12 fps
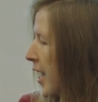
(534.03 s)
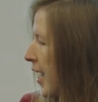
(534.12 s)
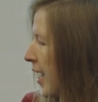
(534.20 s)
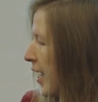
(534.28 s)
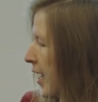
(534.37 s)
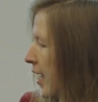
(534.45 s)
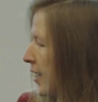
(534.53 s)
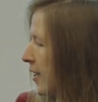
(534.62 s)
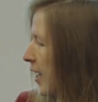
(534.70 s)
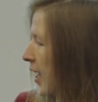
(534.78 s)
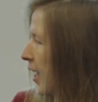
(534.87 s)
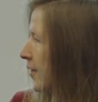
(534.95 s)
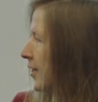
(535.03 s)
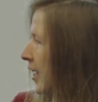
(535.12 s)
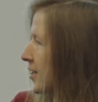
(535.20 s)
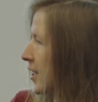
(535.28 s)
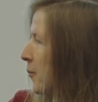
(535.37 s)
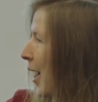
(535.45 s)
And there
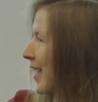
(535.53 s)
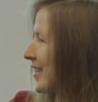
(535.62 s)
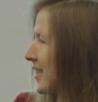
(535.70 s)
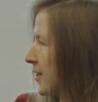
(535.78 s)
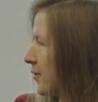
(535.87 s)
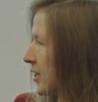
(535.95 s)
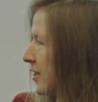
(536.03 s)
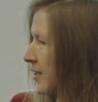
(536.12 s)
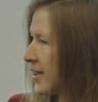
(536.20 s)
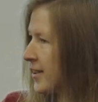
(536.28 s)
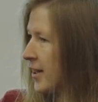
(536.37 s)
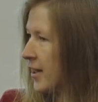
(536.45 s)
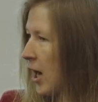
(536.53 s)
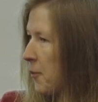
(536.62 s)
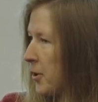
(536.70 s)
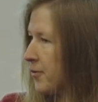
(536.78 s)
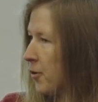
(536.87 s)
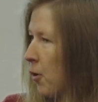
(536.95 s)
are some activities that are
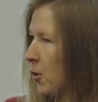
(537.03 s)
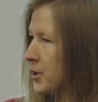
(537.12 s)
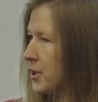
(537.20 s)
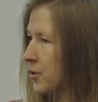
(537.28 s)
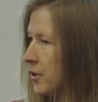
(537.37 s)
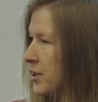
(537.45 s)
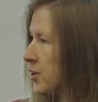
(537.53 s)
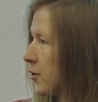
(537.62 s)
common for all students.